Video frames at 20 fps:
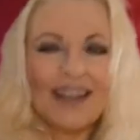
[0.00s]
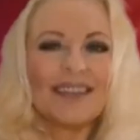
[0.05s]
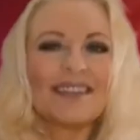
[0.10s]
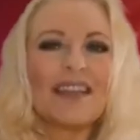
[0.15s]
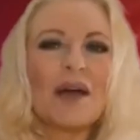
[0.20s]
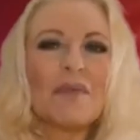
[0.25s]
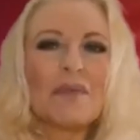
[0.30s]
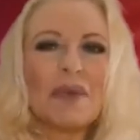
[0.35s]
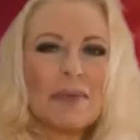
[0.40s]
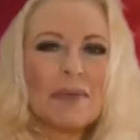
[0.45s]

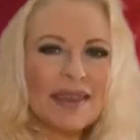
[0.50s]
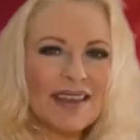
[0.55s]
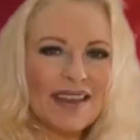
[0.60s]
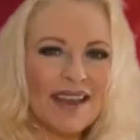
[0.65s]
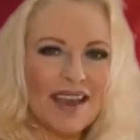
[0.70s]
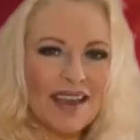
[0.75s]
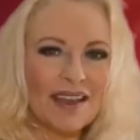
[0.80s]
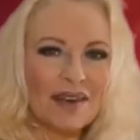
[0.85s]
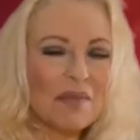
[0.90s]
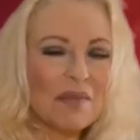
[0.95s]
Let me
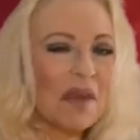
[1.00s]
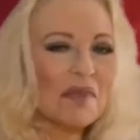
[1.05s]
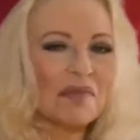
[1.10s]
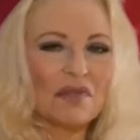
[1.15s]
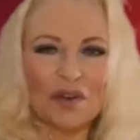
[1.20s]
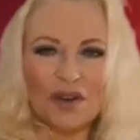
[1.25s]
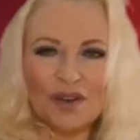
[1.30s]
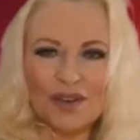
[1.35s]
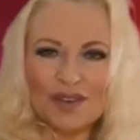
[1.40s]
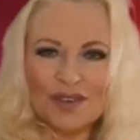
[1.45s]
begin by
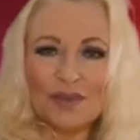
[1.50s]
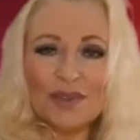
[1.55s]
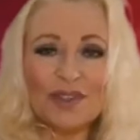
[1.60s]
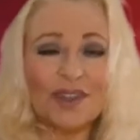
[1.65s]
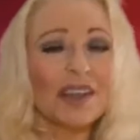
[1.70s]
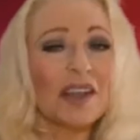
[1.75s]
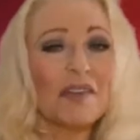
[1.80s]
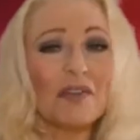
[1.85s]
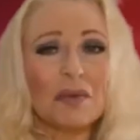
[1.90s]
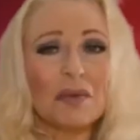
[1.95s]
first
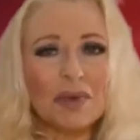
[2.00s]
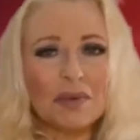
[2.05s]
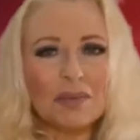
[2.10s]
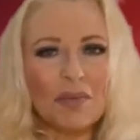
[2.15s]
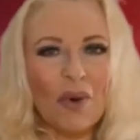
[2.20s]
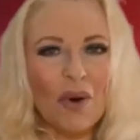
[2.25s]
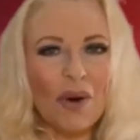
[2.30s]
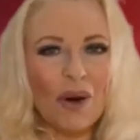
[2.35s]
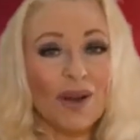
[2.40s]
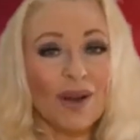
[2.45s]
wishing everyone
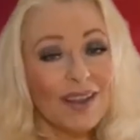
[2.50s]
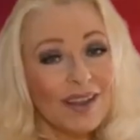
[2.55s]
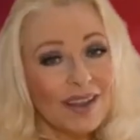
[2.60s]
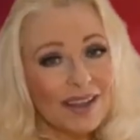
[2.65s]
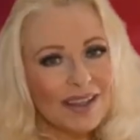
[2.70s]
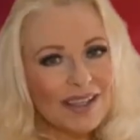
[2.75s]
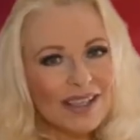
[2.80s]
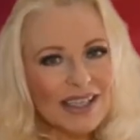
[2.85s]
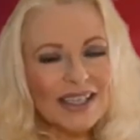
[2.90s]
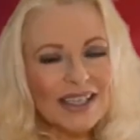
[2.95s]
born
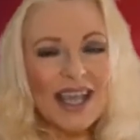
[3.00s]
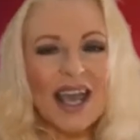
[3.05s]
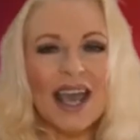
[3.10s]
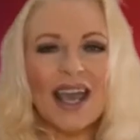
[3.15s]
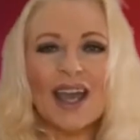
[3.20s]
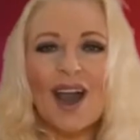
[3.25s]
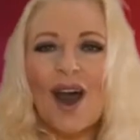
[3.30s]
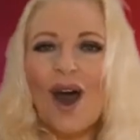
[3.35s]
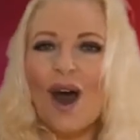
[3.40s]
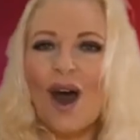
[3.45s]

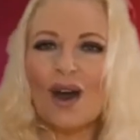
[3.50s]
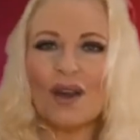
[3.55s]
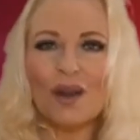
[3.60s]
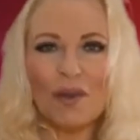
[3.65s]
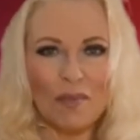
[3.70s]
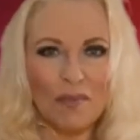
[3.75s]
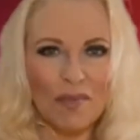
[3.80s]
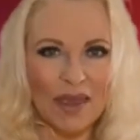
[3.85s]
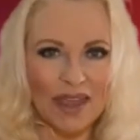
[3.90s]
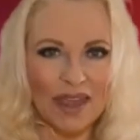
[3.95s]
today
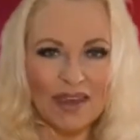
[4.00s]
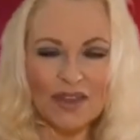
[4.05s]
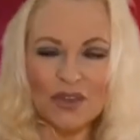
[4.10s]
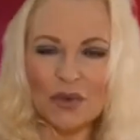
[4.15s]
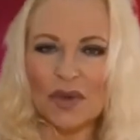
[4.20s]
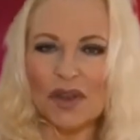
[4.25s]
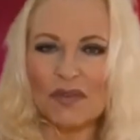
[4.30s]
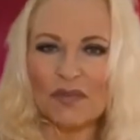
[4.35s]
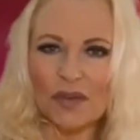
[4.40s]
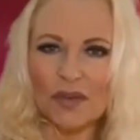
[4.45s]
on May
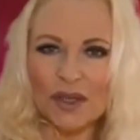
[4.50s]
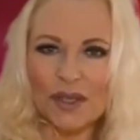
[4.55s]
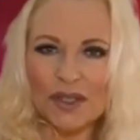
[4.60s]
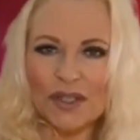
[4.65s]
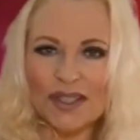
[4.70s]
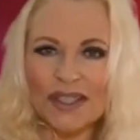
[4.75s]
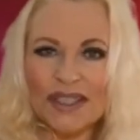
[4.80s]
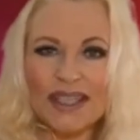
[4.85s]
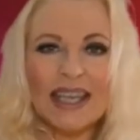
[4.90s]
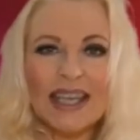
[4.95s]

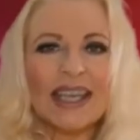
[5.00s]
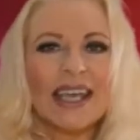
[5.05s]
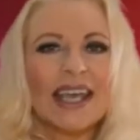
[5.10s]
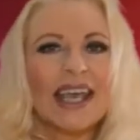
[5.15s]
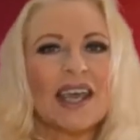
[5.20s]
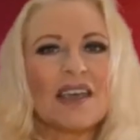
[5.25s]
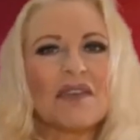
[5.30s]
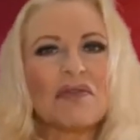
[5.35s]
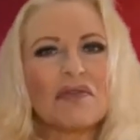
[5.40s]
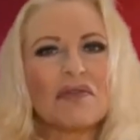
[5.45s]
21st
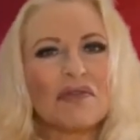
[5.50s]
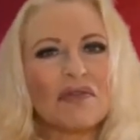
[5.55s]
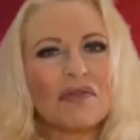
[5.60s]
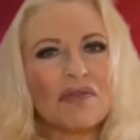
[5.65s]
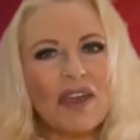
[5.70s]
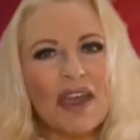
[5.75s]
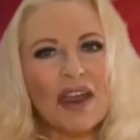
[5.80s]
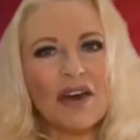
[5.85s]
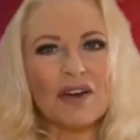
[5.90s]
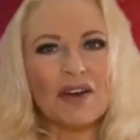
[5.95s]
a
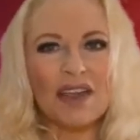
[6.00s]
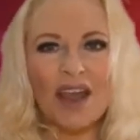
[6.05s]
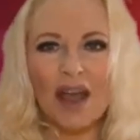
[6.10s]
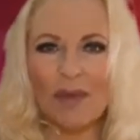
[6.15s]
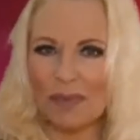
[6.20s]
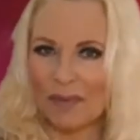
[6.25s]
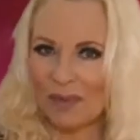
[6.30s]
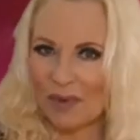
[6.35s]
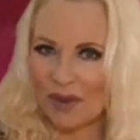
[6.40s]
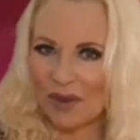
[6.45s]
very
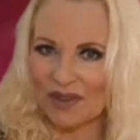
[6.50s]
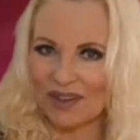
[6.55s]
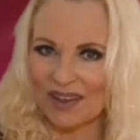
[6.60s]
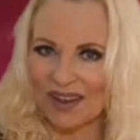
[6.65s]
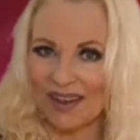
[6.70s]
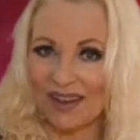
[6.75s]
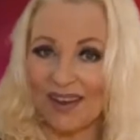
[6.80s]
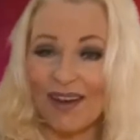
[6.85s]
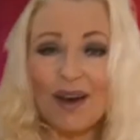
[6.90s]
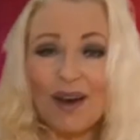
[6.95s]
happy
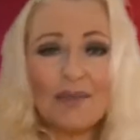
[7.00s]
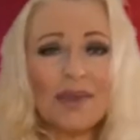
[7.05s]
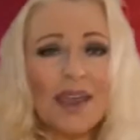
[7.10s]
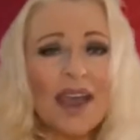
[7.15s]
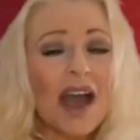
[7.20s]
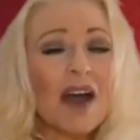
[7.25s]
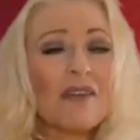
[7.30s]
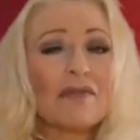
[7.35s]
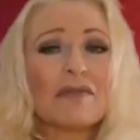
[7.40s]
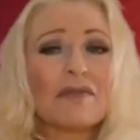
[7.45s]
birthday on
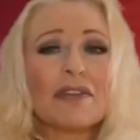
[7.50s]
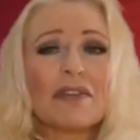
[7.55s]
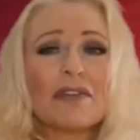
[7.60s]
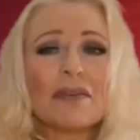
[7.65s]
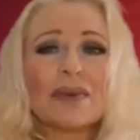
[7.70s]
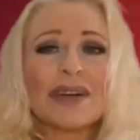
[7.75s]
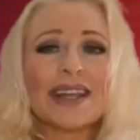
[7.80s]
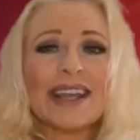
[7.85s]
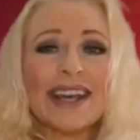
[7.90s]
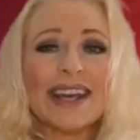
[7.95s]
behalf of
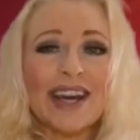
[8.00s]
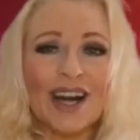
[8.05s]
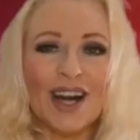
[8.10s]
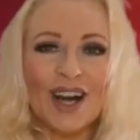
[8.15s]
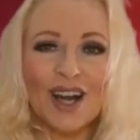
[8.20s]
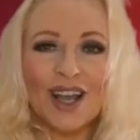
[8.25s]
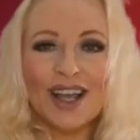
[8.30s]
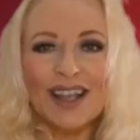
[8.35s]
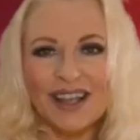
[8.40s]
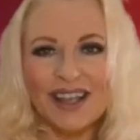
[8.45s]
everyone
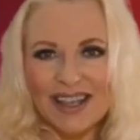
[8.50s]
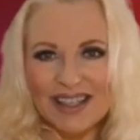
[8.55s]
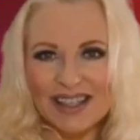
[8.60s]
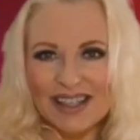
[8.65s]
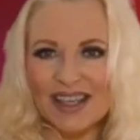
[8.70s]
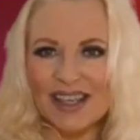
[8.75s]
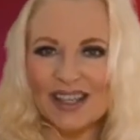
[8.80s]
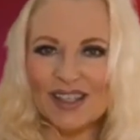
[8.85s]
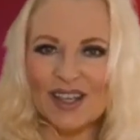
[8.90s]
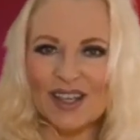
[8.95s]
here at
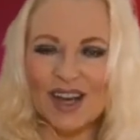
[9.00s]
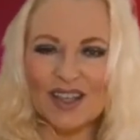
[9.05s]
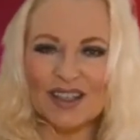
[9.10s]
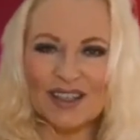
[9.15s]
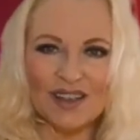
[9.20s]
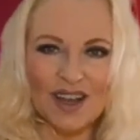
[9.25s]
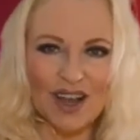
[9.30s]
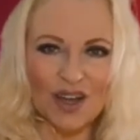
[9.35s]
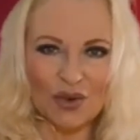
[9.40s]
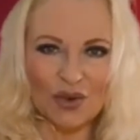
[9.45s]

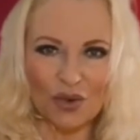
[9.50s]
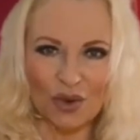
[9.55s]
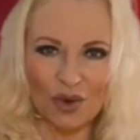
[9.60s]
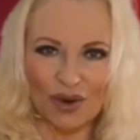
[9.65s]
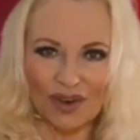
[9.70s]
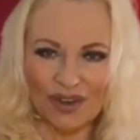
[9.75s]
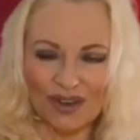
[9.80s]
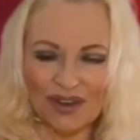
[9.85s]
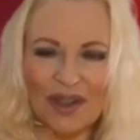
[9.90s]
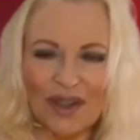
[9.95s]

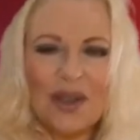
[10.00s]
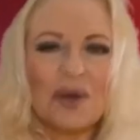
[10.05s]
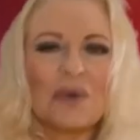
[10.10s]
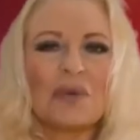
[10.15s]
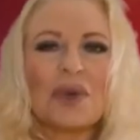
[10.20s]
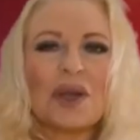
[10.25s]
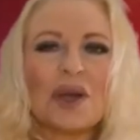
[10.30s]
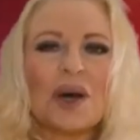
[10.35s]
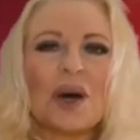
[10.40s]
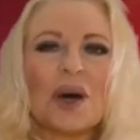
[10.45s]
sunsigns.org.
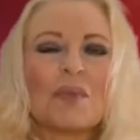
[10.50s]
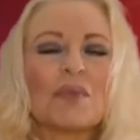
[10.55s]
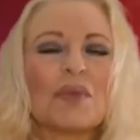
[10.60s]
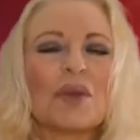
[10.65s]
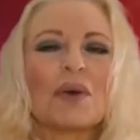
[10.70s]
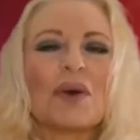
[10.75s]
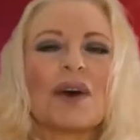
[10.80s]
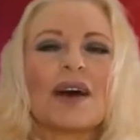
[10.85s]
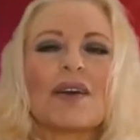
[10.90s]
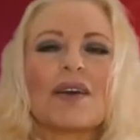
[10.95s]
We hope
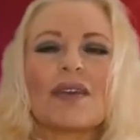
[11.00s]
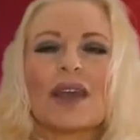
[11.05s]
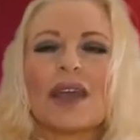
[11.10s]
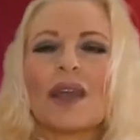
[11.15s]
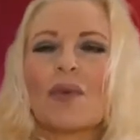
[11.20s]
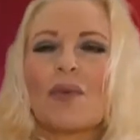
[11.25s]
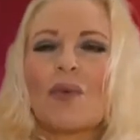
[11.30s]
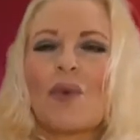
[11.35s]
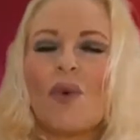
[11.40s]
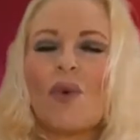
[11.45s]
you have
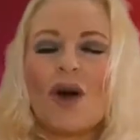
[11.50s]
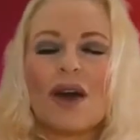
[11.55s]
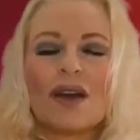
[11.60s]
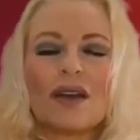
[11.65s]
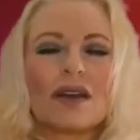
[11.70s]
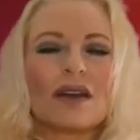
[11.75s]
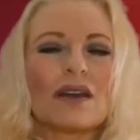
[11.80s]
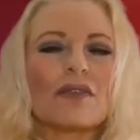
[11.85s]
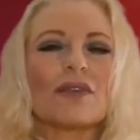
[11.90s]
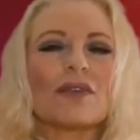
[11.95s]
a
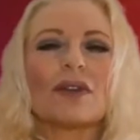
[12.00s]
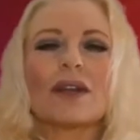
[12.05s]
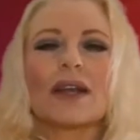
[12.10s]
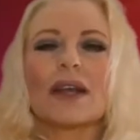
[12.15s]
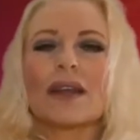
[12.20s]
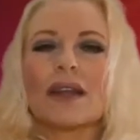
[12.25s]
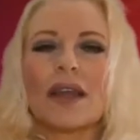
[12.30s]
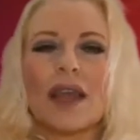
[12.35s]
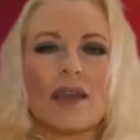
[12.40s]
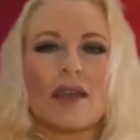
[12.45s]
wonderful
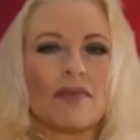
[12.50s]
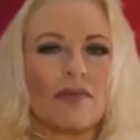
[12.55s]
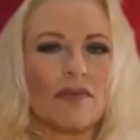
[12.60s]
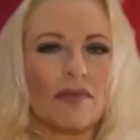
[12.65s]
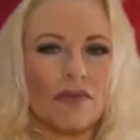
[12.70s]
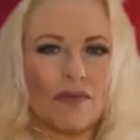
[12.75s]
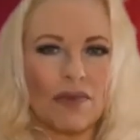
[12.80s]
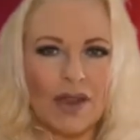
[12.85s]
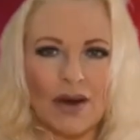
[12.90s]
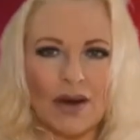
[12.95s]
and a
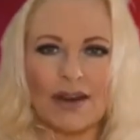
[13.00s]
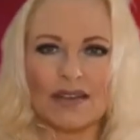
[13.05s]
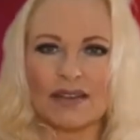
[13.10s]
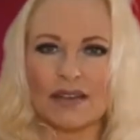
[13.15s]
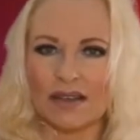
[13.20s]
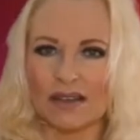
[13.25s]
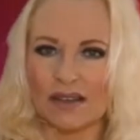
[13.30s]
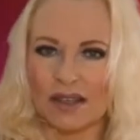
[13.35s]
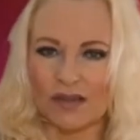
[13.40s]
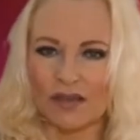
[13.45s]
very
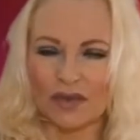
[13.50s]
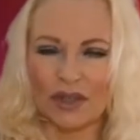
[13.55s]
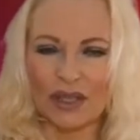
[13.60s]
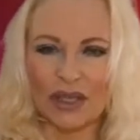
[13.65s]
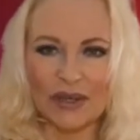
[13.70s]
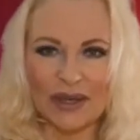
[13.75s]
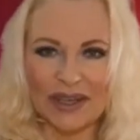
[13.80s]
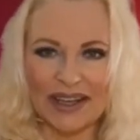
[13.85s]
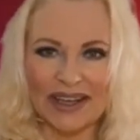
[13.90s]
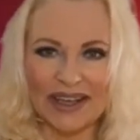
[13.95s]
successful
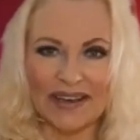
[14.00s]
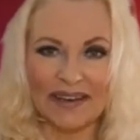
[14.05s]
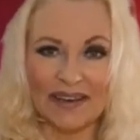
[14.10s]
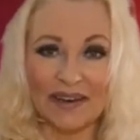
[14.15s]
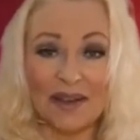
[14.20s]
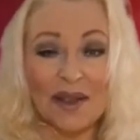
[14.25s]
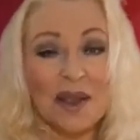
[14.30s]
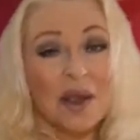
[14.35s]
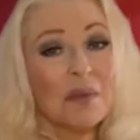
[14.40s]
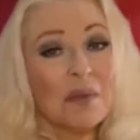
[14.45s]
year ahead.
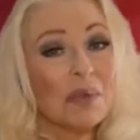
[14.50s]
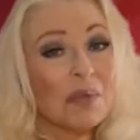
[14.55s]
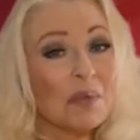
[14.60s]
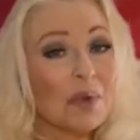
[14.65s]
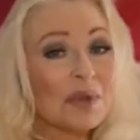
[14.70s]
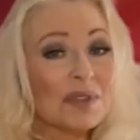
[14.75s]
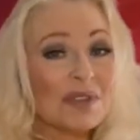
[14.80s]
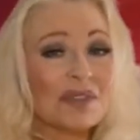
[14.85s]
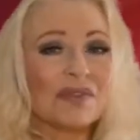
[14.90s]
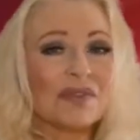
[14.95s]
But
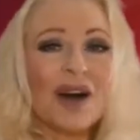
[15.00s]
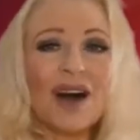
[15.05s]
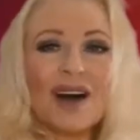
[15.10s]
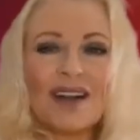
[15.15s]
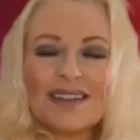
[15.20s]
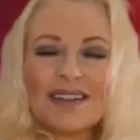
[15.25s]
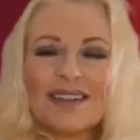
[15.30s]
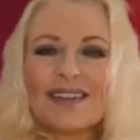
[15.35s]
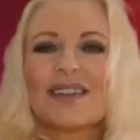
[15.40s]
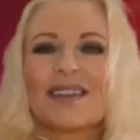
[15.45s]
most of
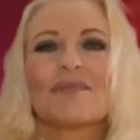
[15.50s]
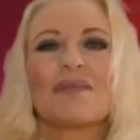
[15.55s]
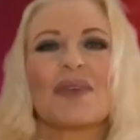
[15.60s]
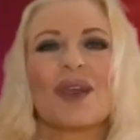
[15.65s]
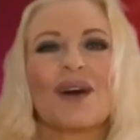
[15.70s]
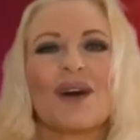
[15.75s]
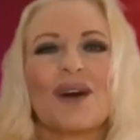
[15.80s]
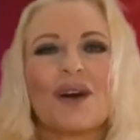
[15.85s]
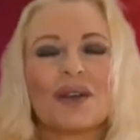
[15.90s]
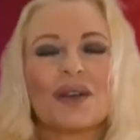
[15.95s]
all,
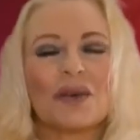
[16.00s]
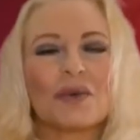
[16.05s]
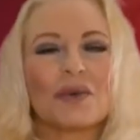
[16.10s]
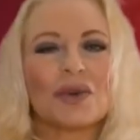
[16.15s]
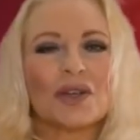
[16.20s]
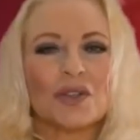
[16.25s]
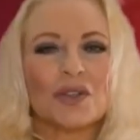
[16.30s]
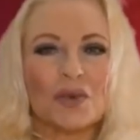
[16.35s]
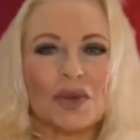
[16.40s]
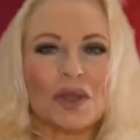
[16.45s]
may all
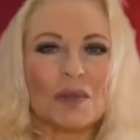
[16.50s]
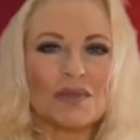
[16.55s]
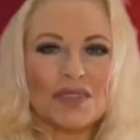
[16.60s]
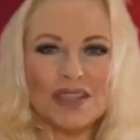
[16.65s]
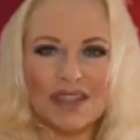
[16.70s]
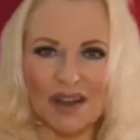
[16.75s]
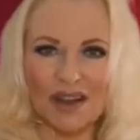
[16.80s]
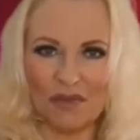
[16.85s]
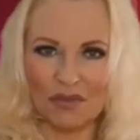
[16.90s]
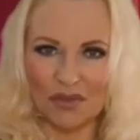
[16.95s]
your dreams
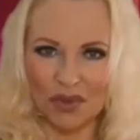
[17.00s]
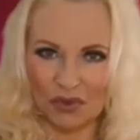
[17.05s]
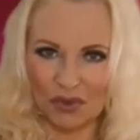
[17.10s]
come